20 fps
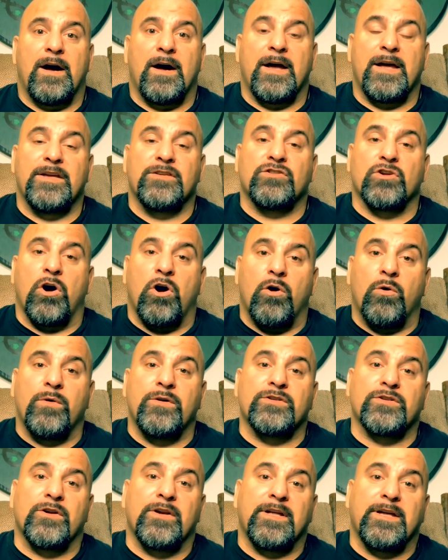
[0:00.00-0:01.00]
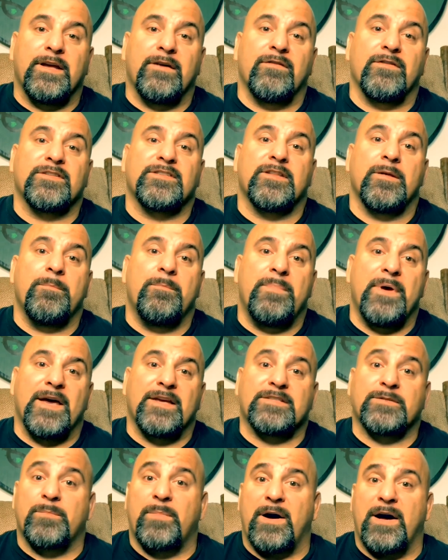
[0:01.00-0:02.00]
is always going to give us the
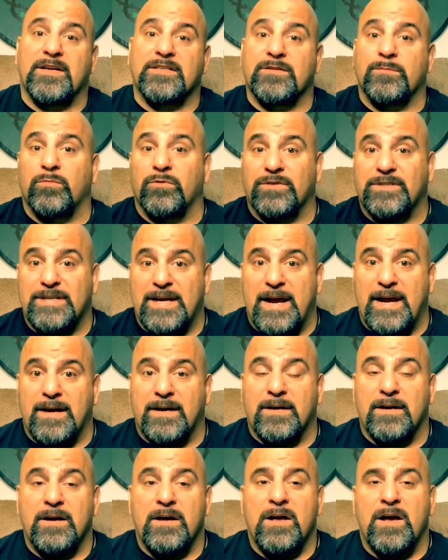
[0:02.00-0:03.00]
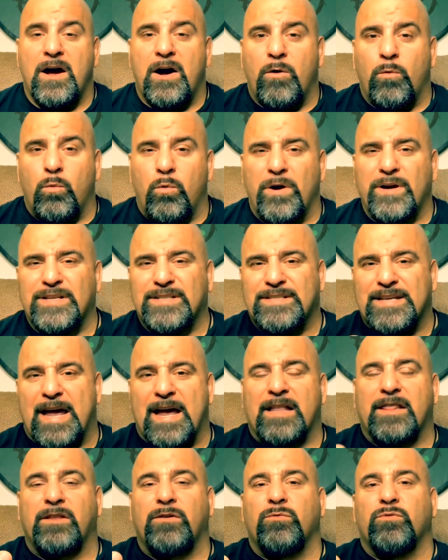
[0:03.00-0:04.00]
best possible take on what
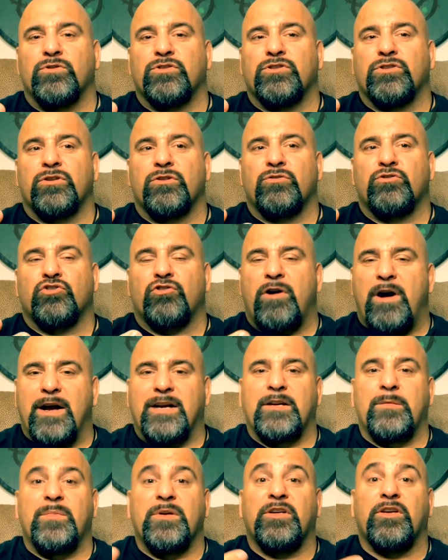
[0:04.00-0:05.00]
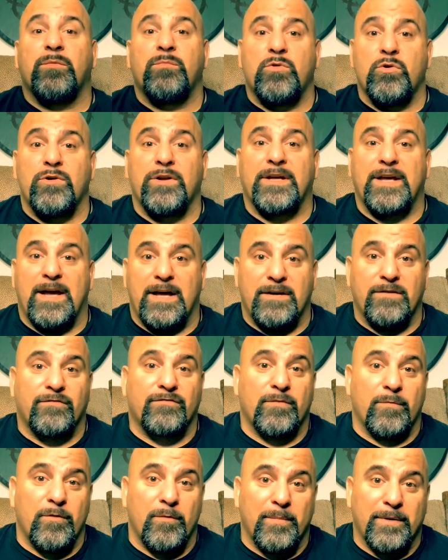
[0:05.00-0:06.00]
exactly was trying to be communicated
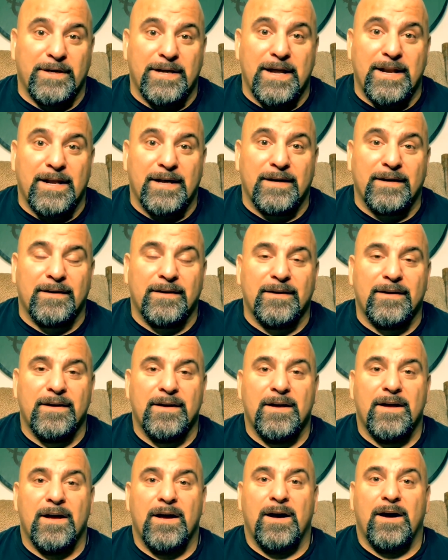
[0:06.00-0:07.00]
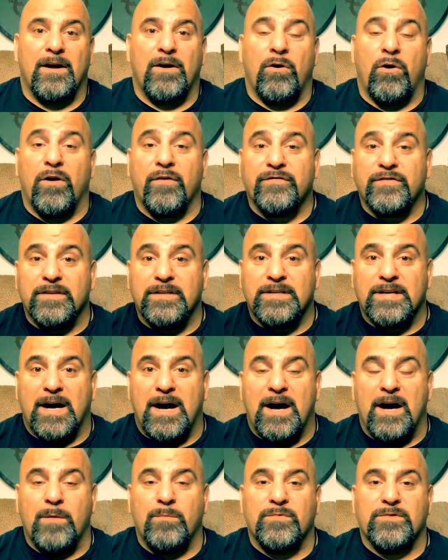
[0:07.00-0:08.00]
from the beginning.
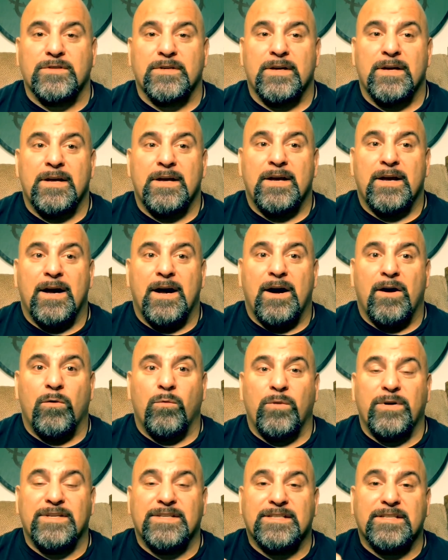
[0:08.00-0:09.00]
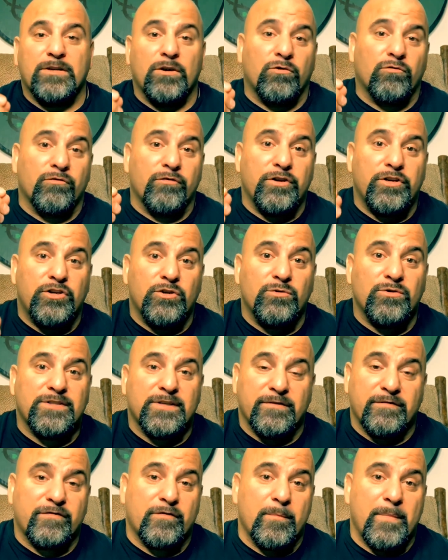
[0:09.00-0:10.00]
Oftentimes, we still reduce
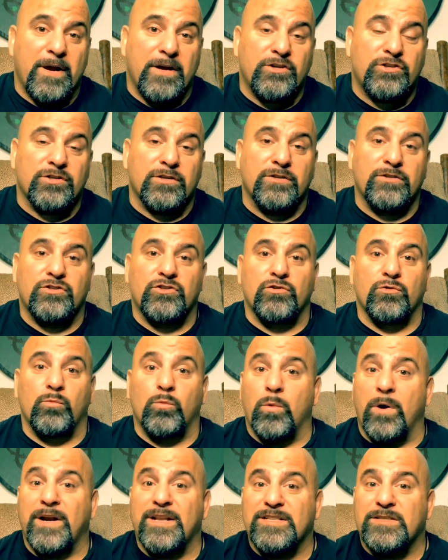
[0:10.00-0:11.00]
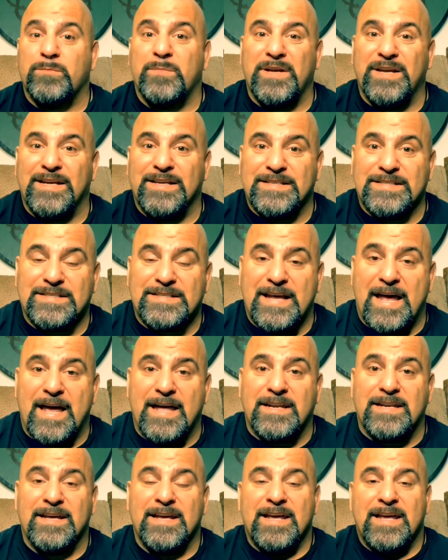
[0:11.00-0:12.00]
information to what is being
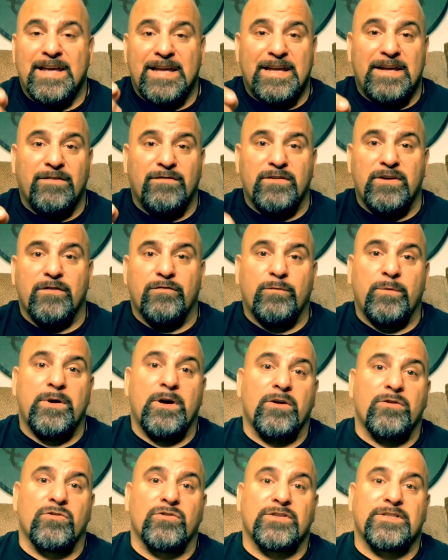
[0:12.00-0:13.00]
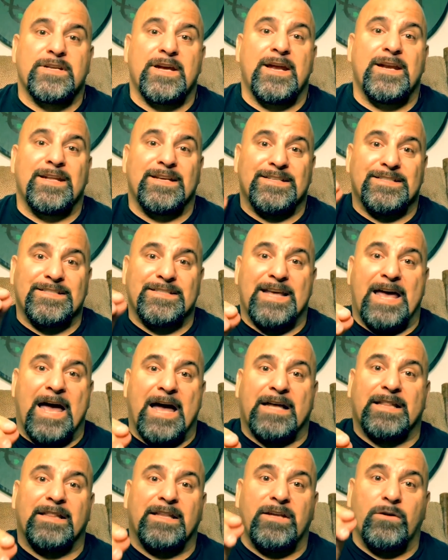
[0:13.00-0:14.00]
said, even if we understand
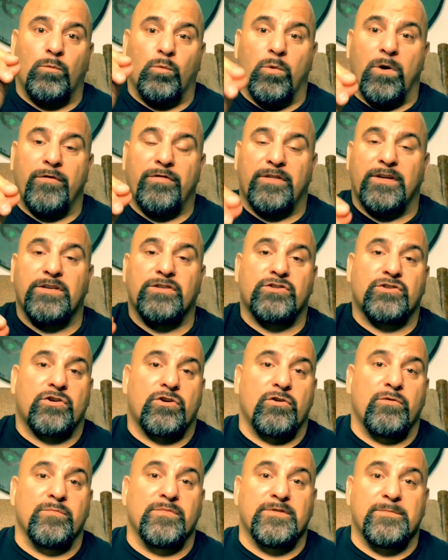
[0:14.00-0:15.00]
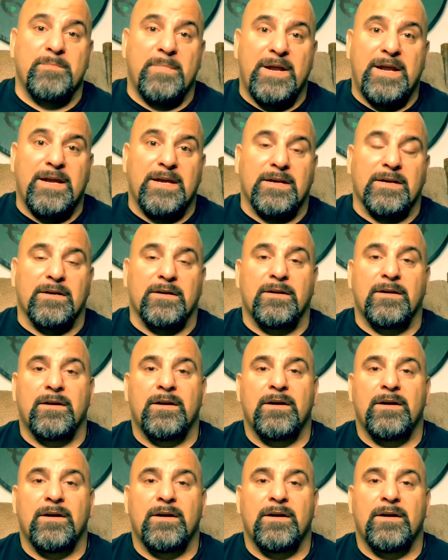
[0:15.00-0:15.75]
exactly what these terms mean.